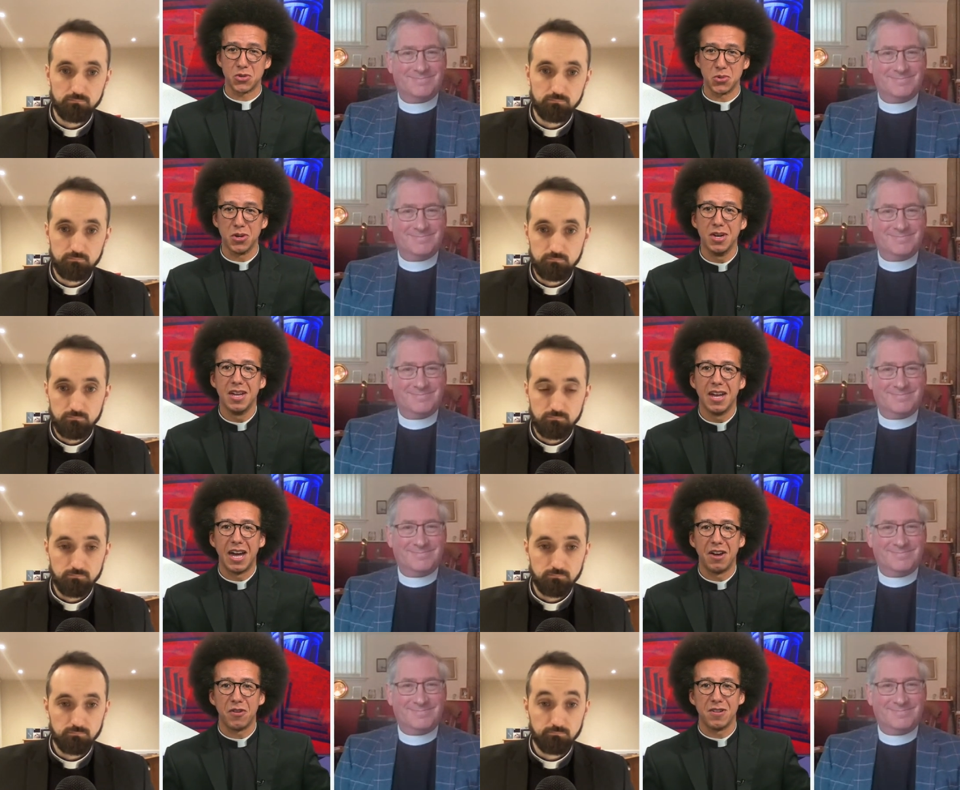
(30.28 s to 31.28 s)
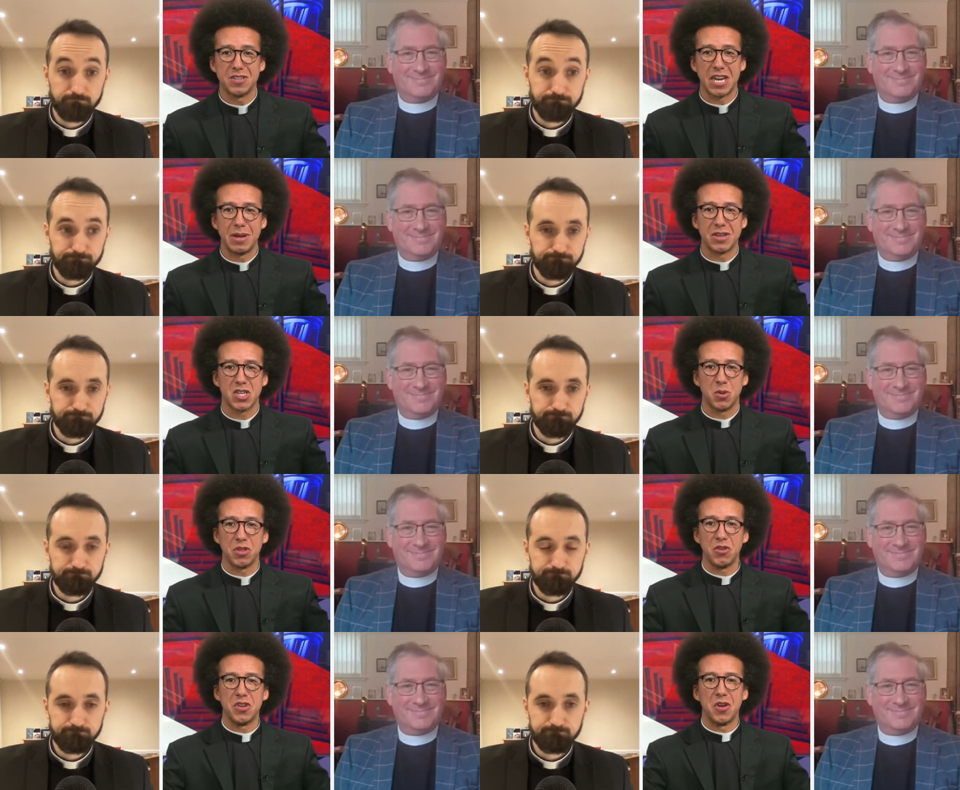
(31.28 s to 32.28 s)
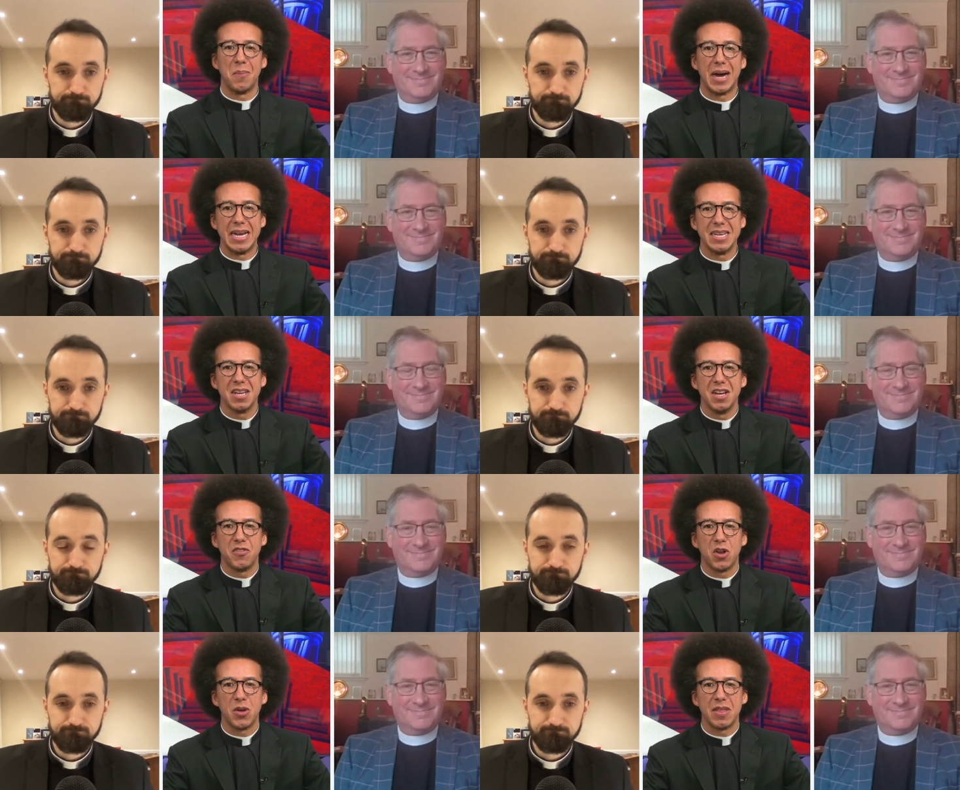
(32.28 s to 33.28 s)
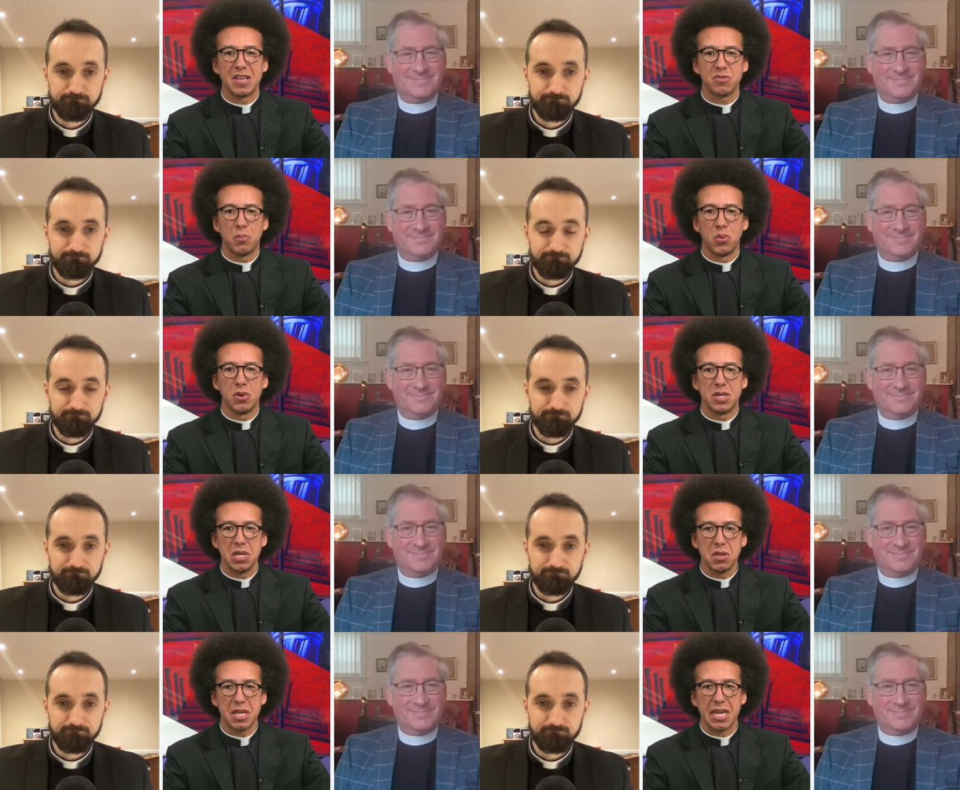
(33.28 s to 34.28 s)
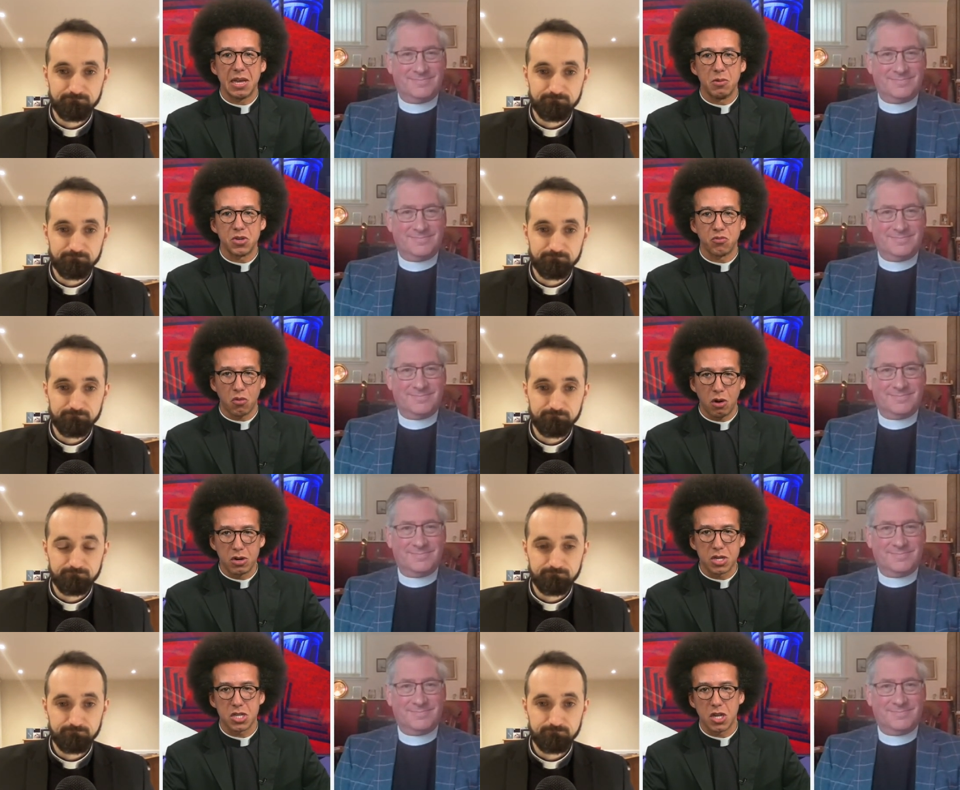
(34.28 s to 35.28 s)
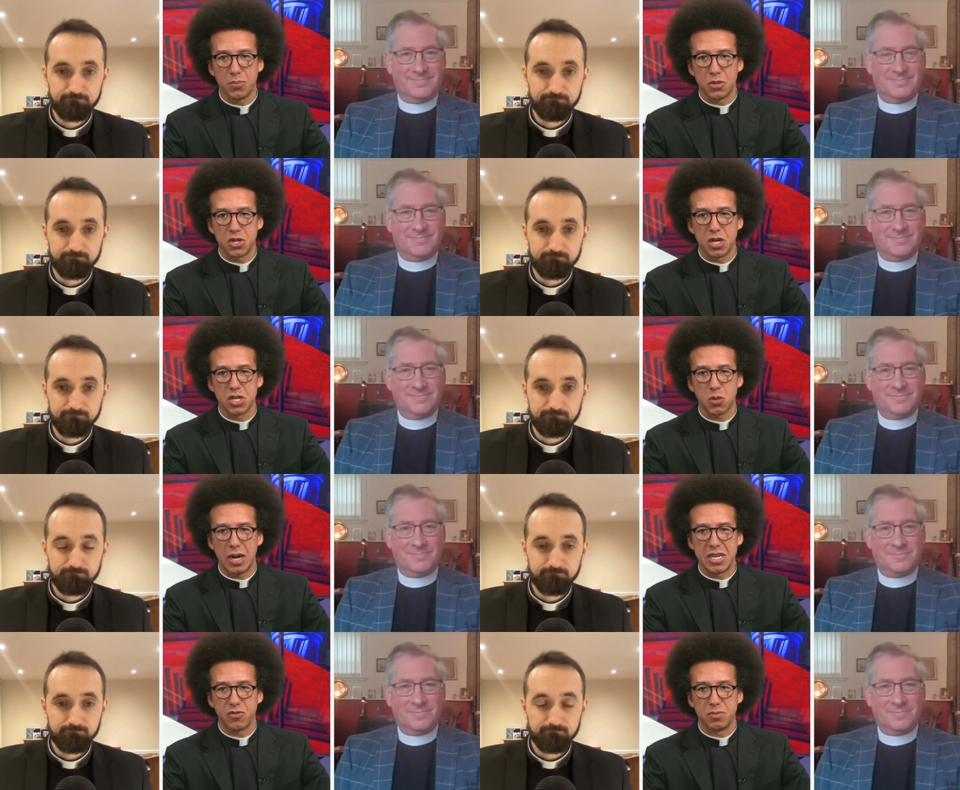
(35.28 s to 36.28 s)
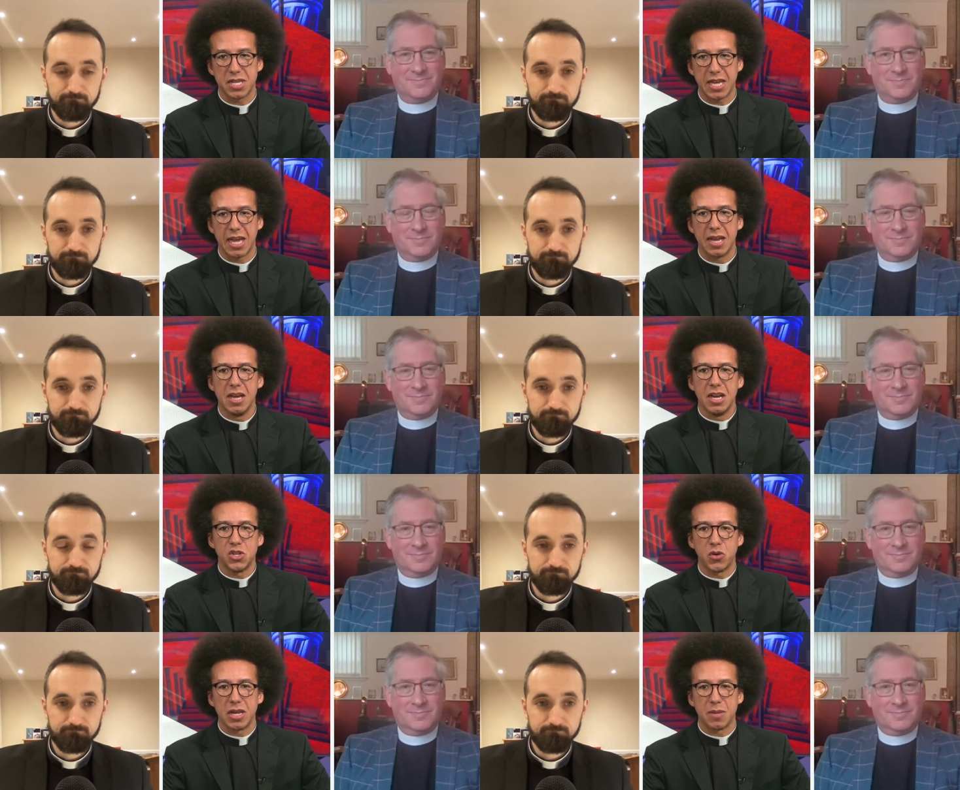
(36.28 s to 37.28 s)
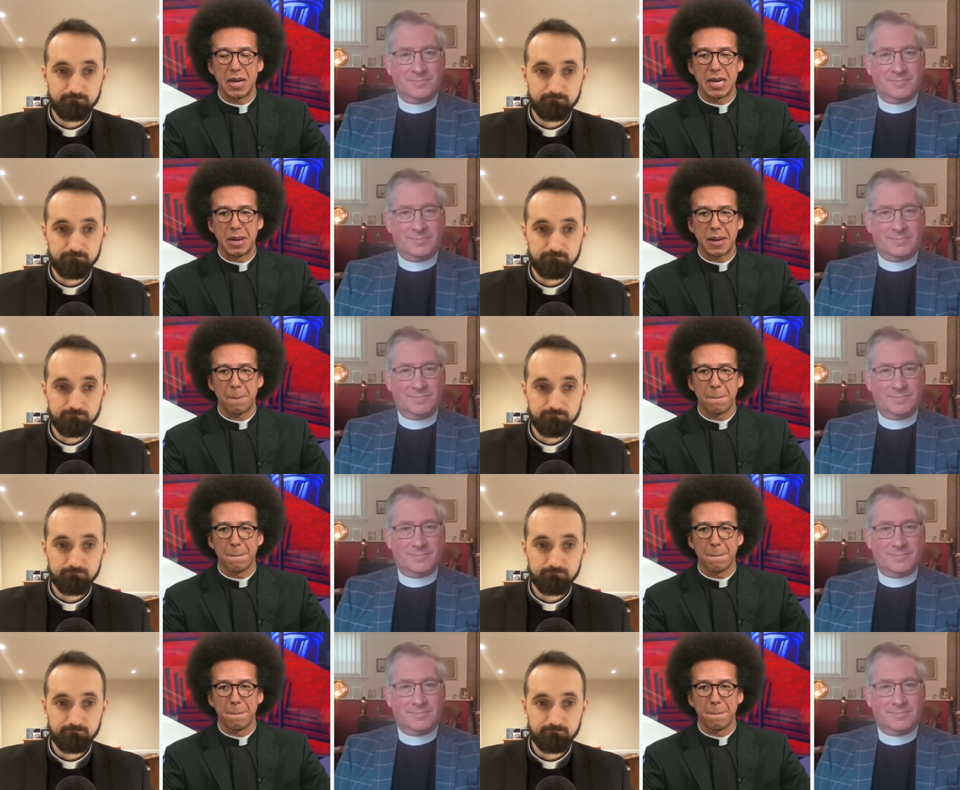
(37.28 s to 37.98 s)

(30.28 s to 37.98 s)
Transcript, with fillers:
Speaker 1: sure. Uh, Father Jamie, I'll start with you if you don't mind. Following this report, do you think it was wrong to stop the church choirs from singing during the pandemic?